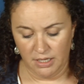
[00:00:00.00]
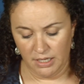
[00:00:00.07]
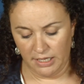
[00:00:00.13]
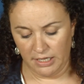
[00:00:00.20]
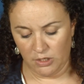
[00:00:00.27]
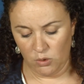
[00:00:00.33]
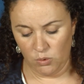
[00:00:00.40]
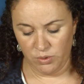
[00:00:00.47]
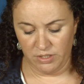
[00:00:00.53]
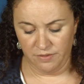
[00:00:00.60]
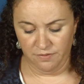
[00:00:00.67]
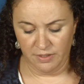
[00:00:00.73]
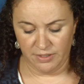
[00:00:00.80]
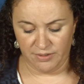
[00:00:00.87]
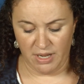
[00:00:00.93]

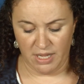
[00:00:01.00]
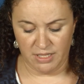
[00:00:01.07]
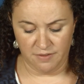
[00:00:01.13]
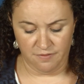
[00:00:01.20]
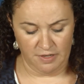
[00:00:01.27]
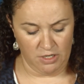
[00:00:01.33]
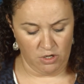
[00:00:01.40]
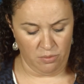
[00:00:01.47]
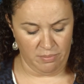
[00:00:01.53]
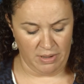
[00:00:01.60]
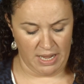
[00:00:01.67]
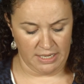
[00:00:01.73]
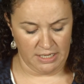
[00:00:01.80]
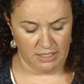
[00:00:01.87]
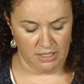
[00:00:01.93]
including creatively
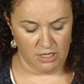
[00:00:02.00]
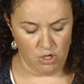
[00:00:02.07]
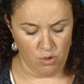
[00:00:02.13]
combining